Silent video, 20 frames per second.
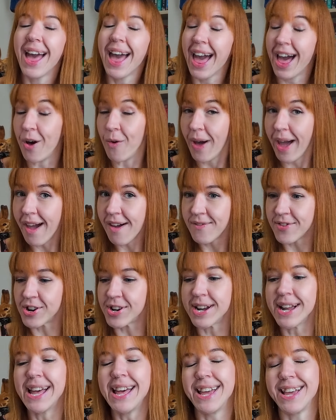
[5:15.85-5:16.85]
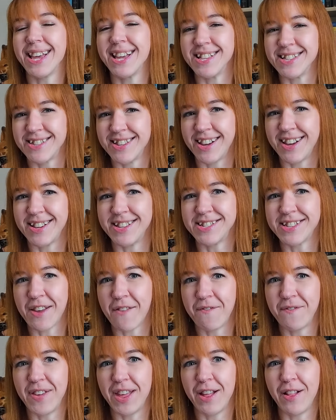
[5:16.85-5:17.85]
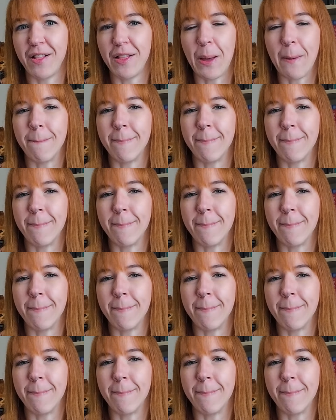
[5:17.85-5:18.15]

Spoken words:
However, it does fill